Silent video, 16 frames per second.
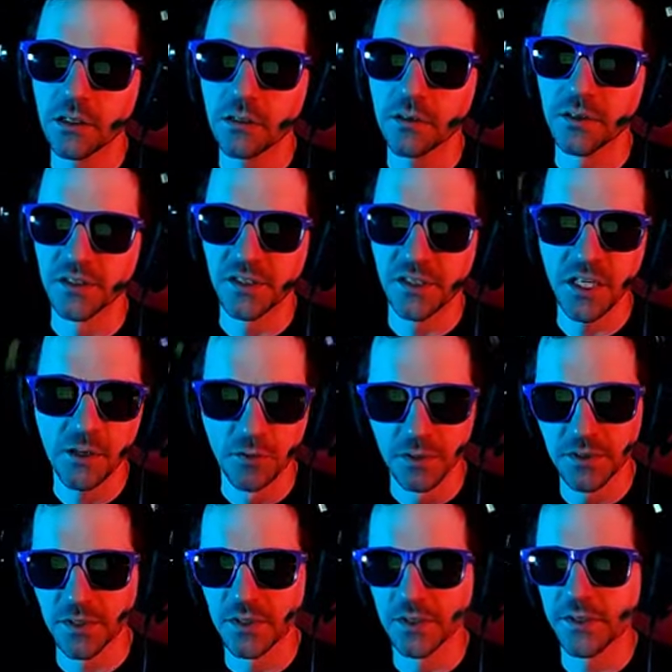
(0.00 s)
the sequel
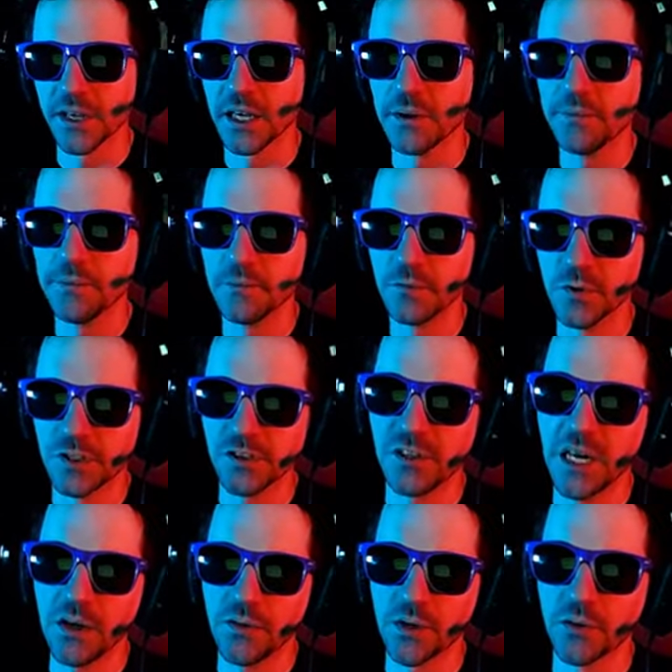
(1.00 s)
to this game, which is
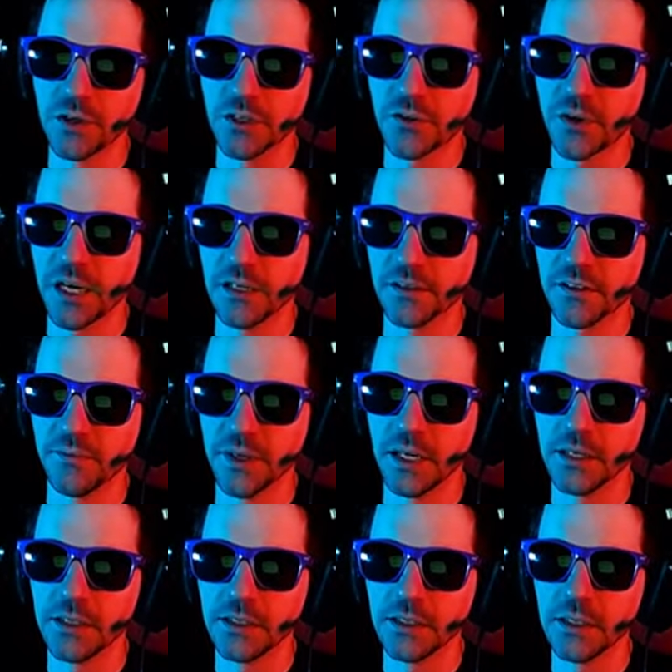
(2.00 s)
now known as Trials of
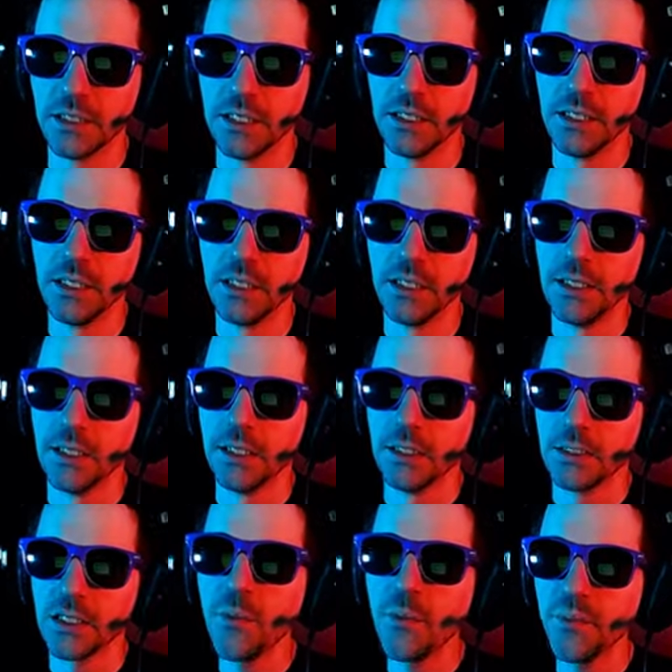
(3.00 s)
Mana,
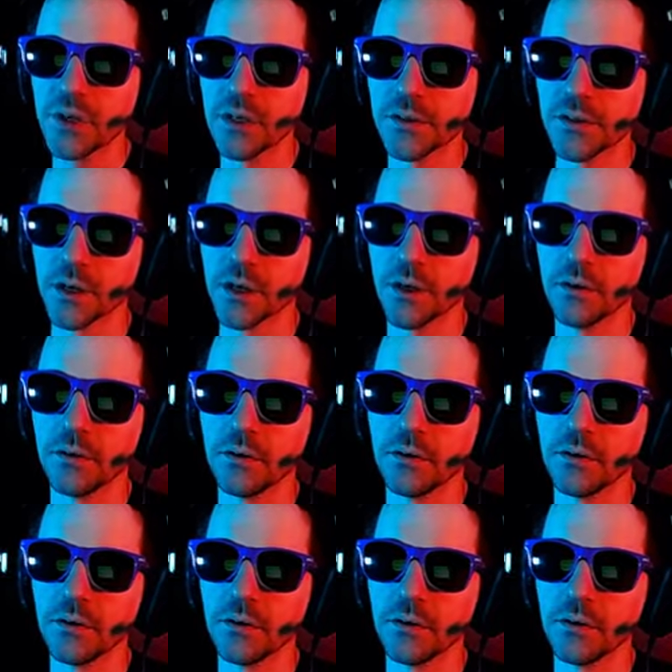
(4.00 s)
a couple years ago.